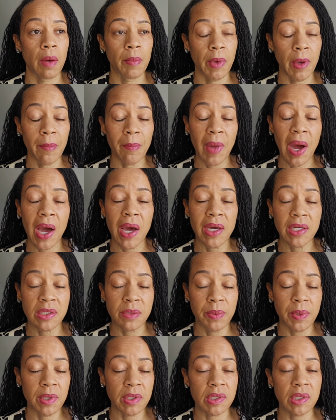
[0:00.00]
In my
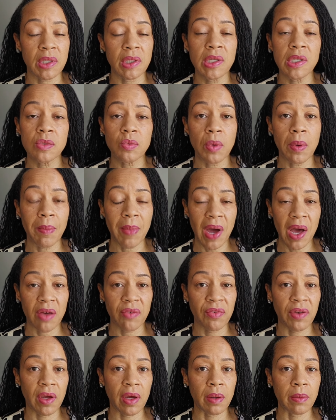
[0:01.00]
experience, at least with my
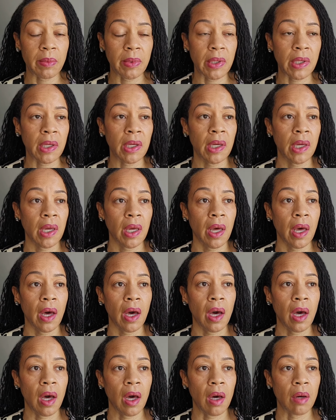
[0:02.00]
family,
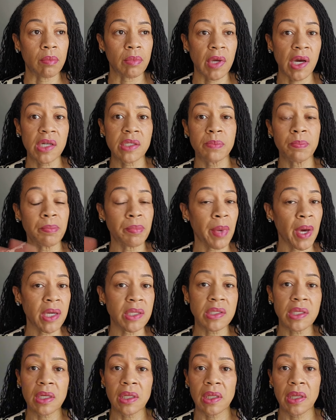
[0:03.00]
that's
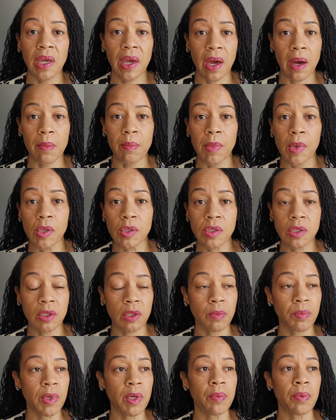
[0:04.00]
basically how most of
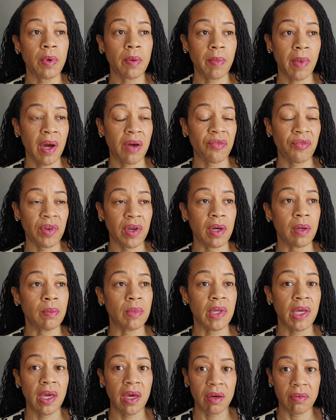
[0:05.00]
the people in my
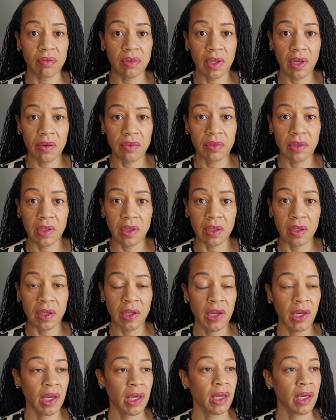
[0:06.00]
family have left here.